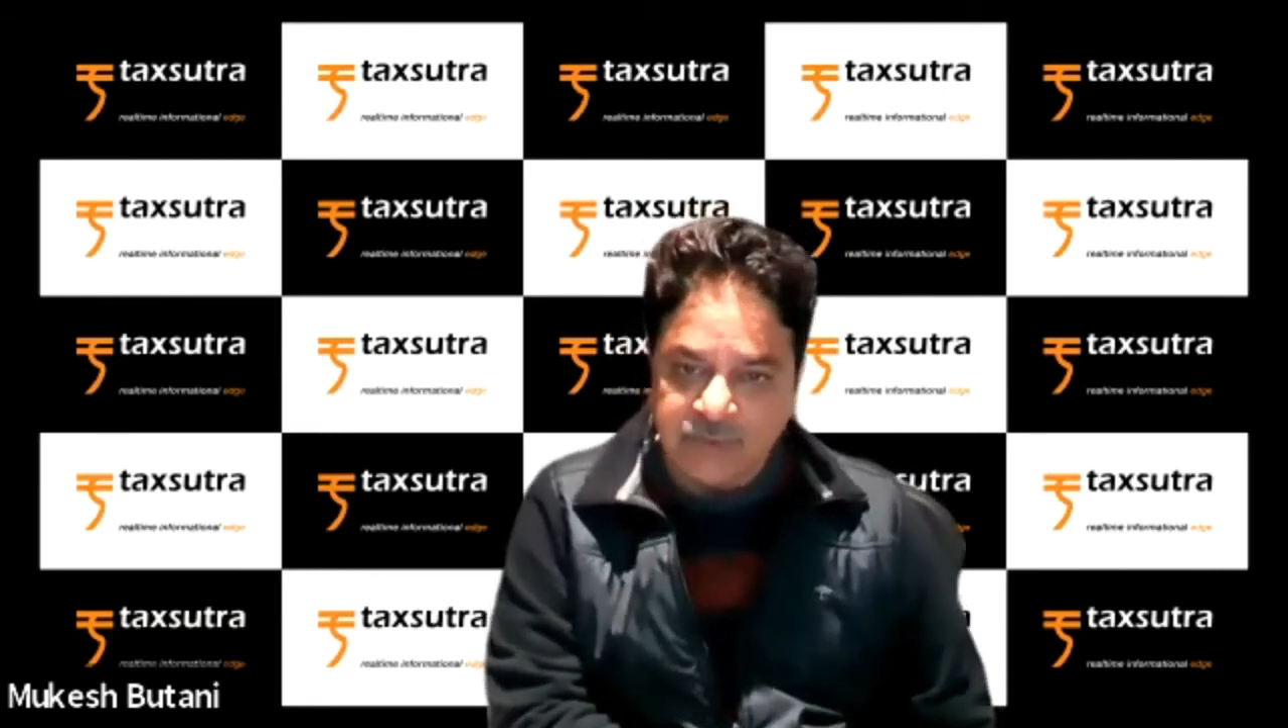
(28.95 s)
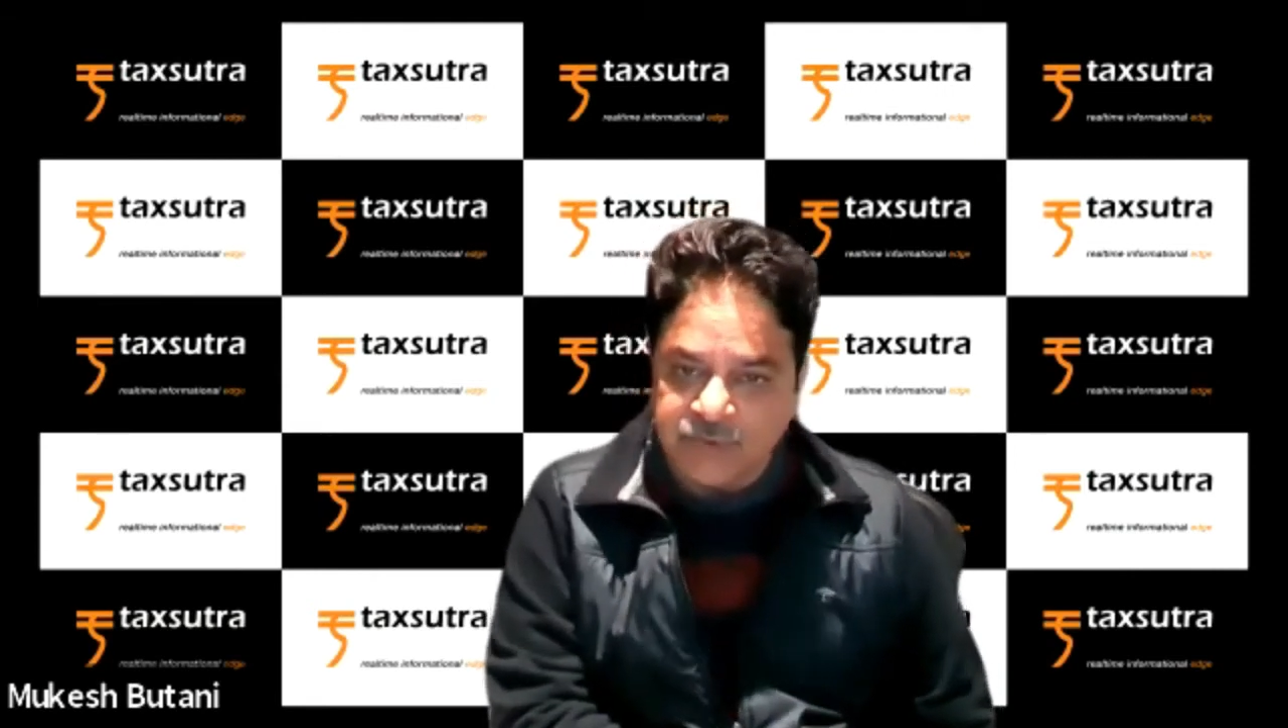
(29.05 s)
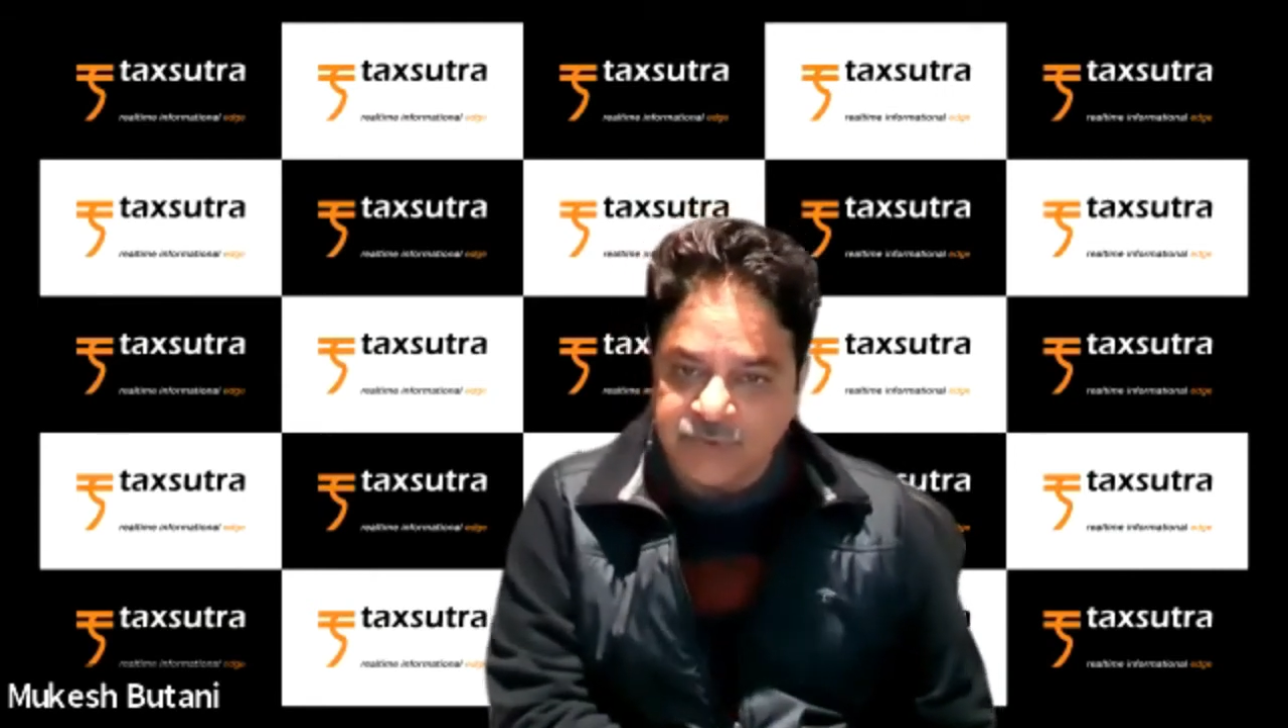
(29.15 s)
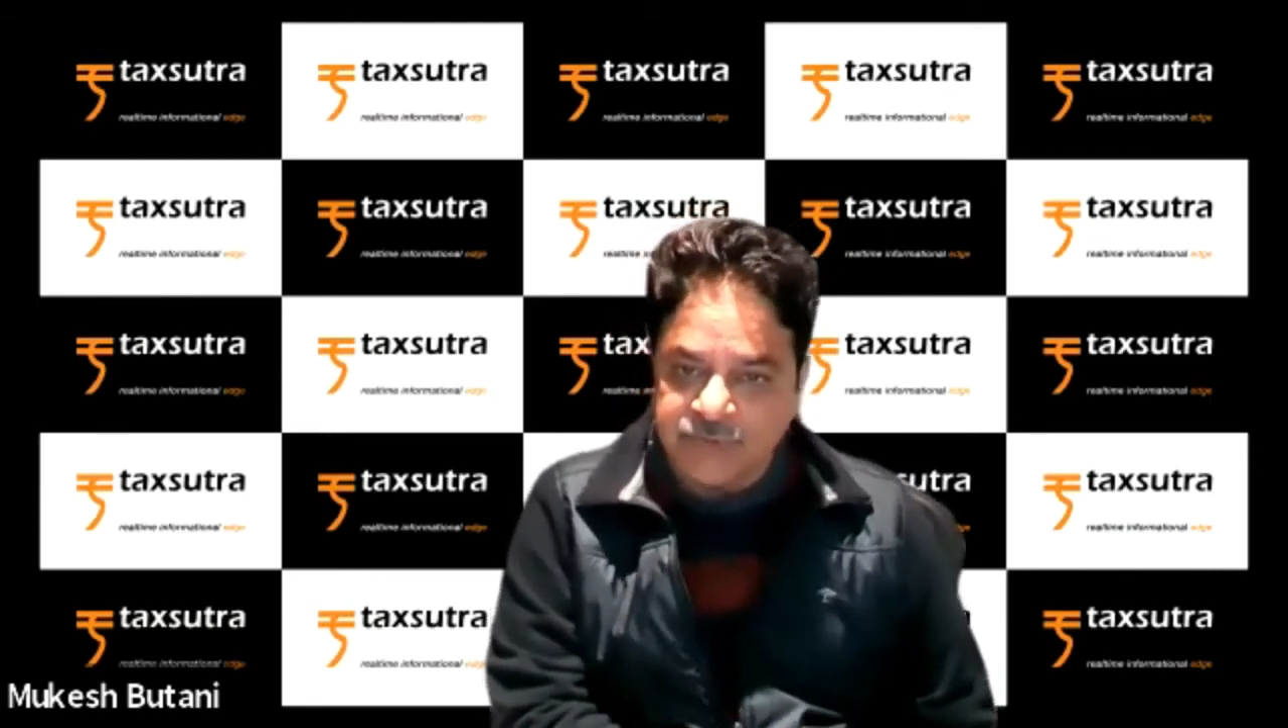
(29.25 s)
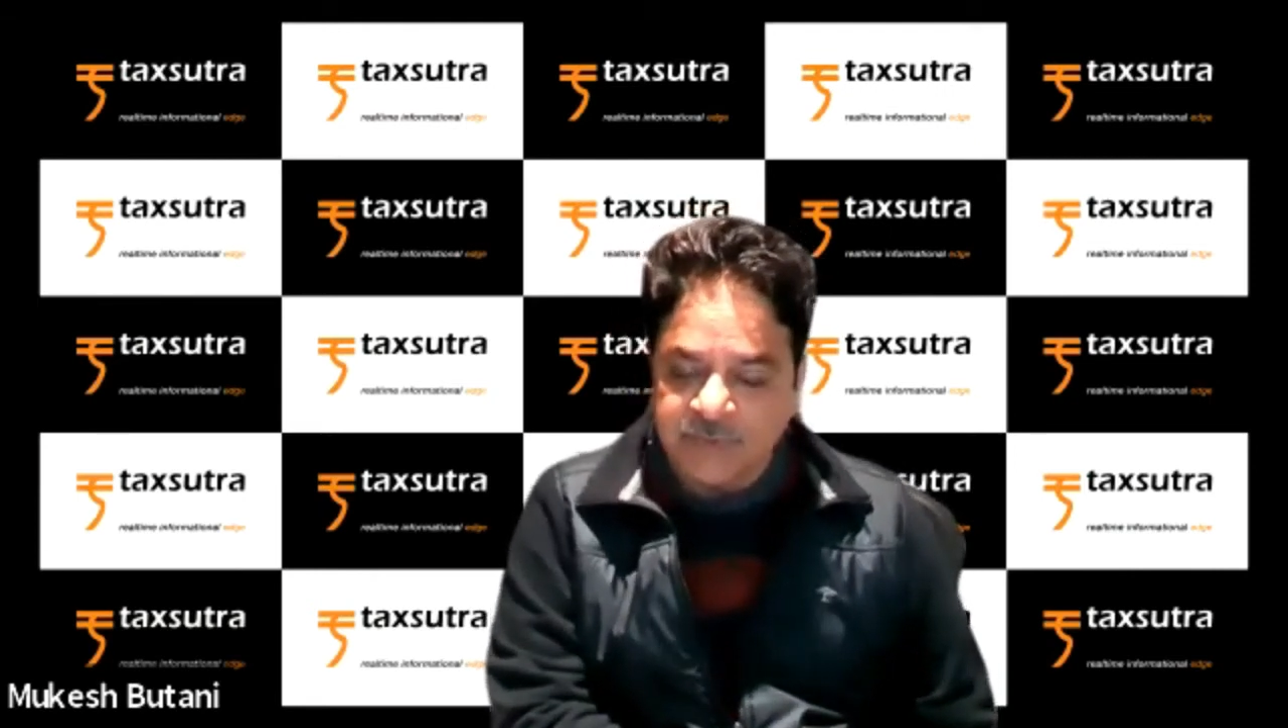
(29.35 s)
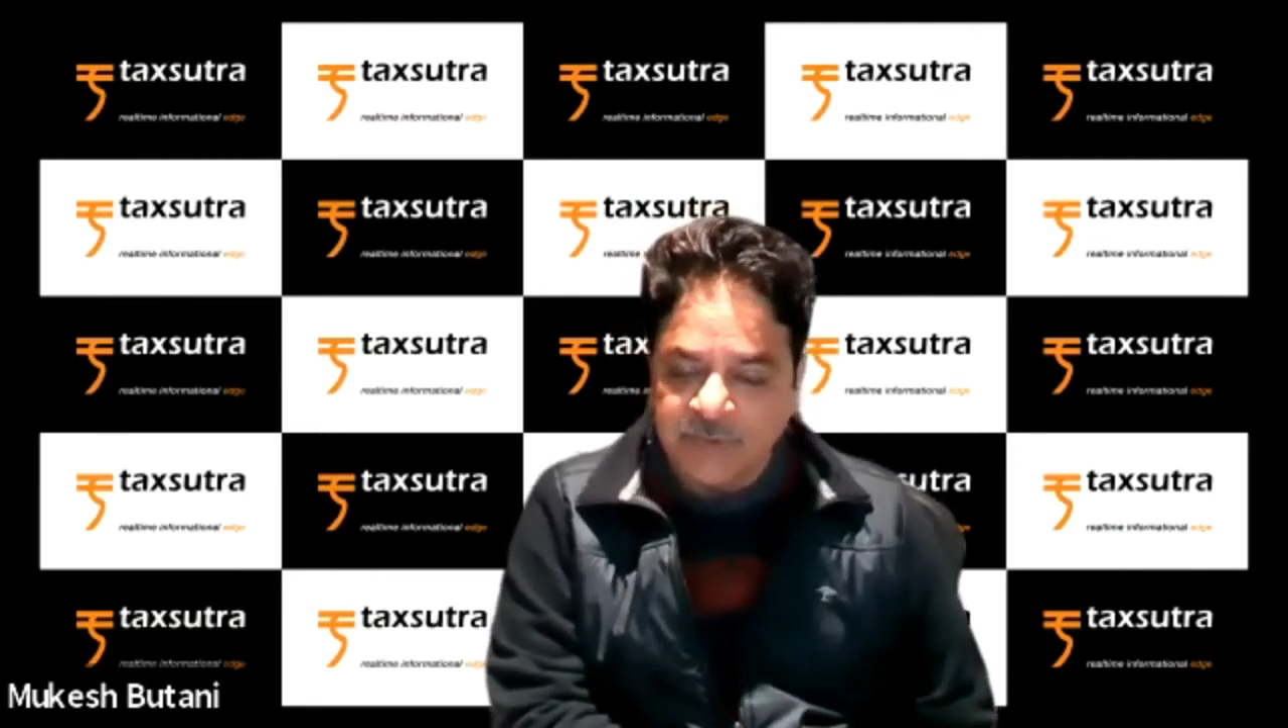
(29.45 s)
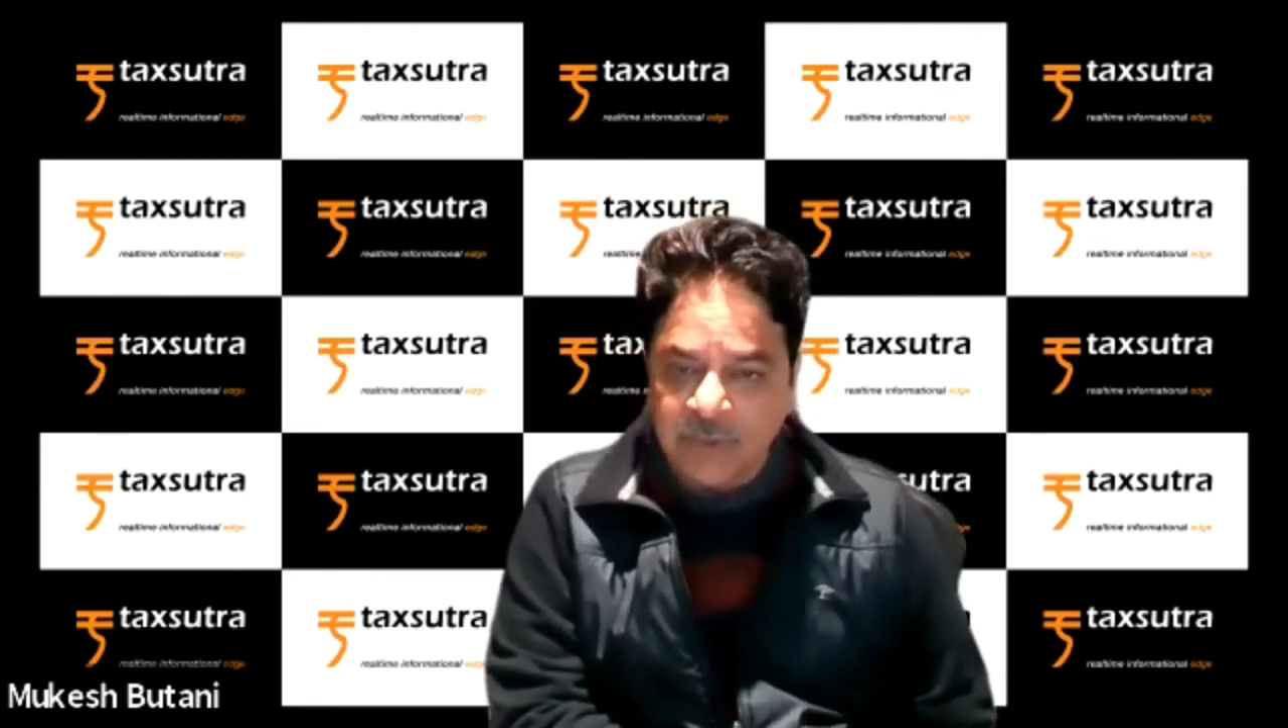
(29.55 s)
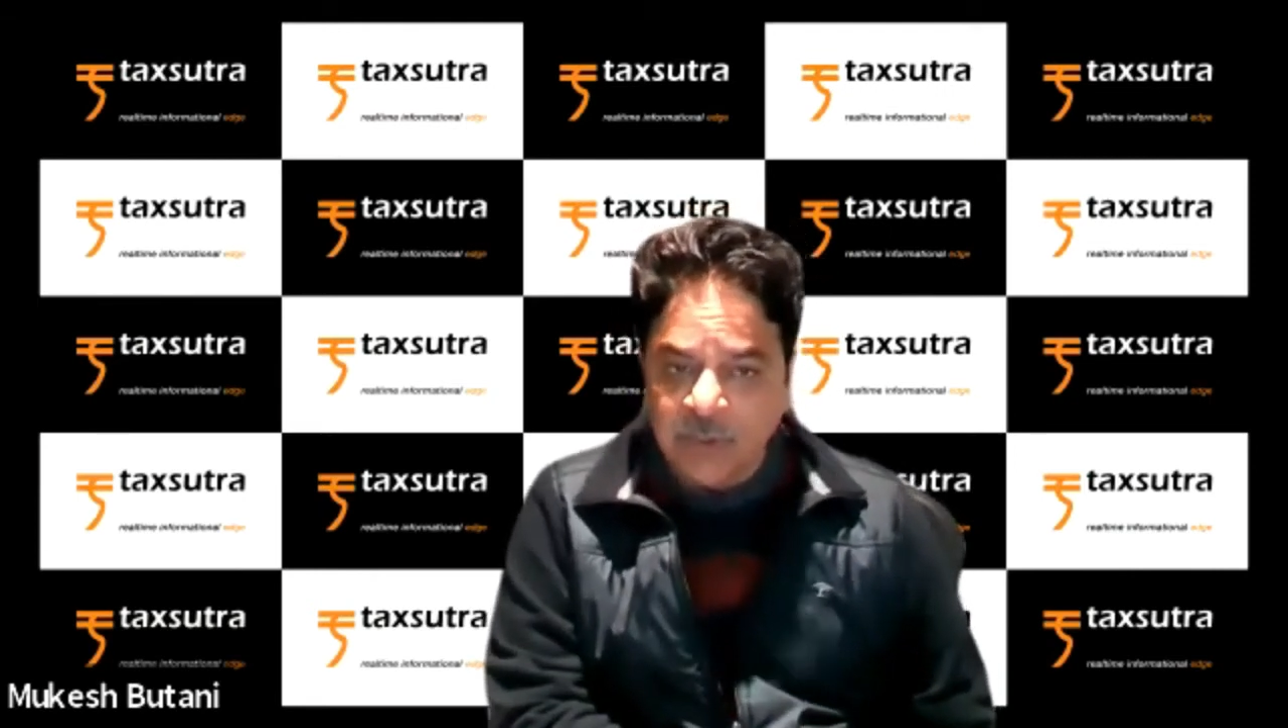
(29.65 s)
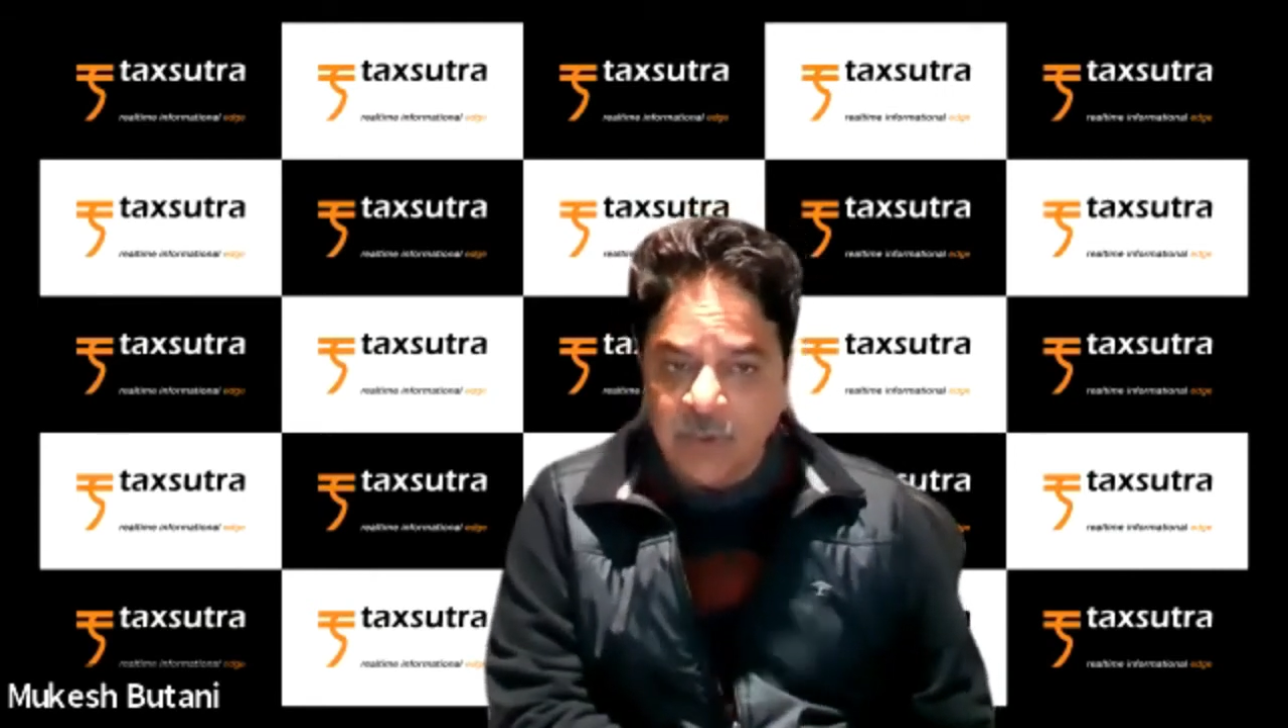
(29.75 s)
goods.